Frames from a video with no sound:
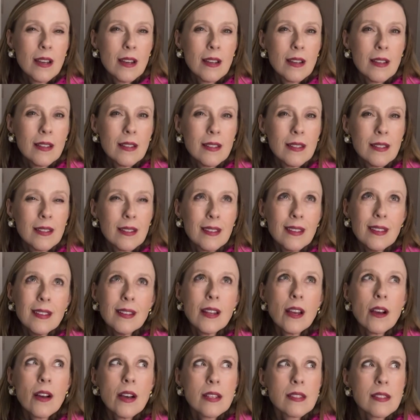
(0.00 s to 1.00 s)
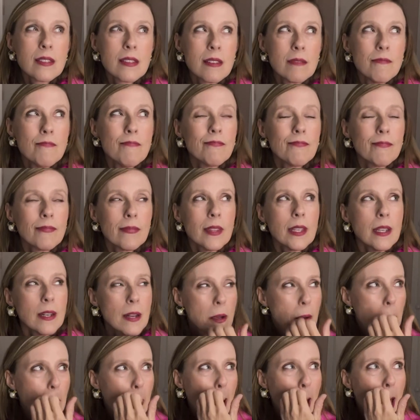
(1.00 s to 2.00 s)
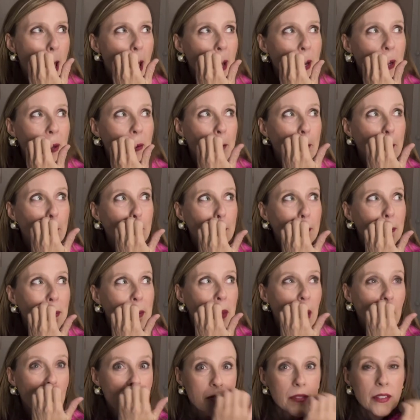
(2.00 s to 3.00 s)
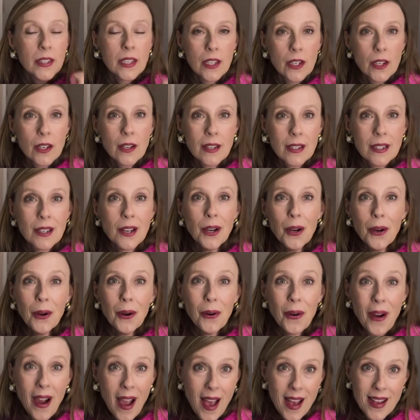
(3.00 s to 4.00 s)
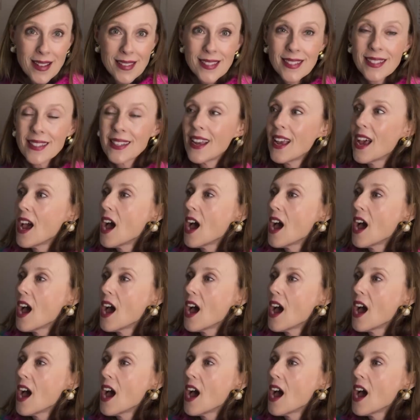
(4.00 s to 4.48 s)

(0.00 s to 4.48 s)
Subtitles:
you know, has, you know, had a tough year, and who hasn't,